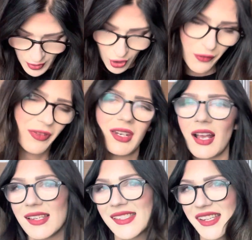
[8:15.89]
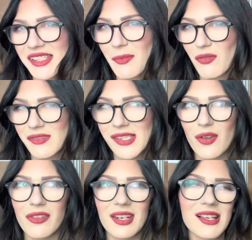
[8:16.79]
over the next 6 months,
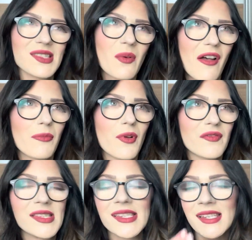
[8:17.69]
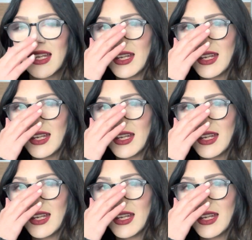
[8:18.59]
over the next 12 months,